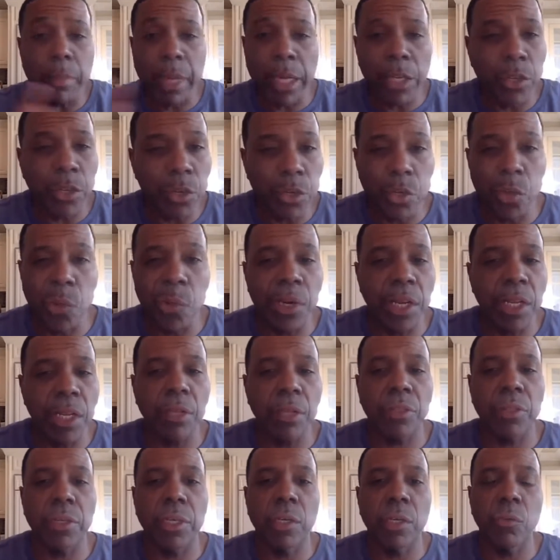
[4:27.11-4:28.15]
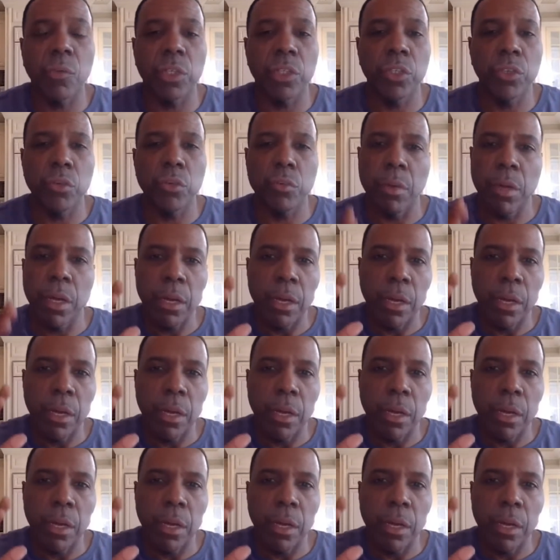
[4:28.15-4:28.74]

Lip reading: like you're doing anything when you